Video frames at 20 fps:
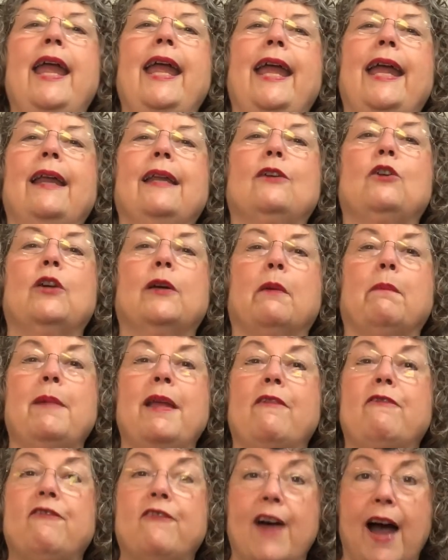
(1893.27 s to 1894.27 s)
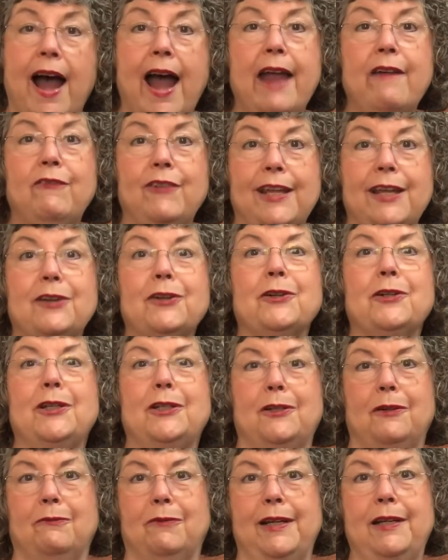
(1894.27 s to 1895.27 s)
It took me 5 years
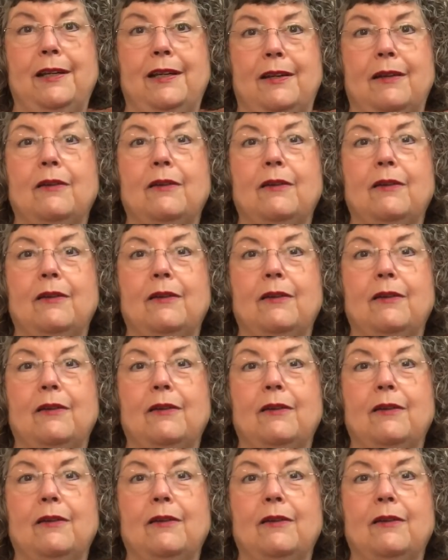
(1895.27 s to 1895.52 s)
to